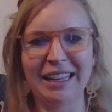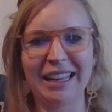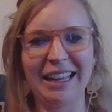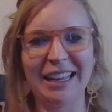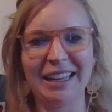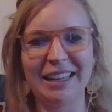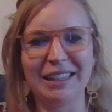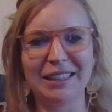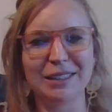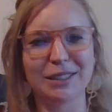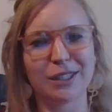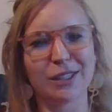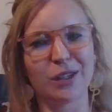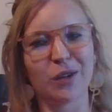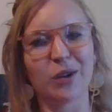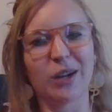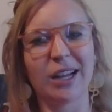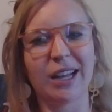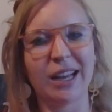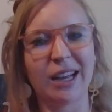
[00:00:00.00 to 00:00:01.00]
And
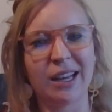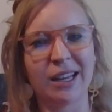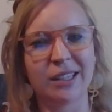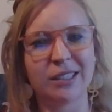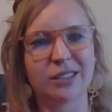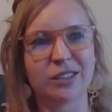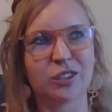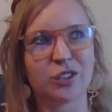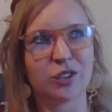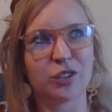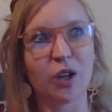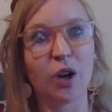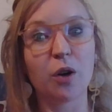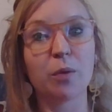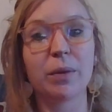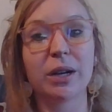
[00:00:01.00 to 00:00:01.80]
so I had so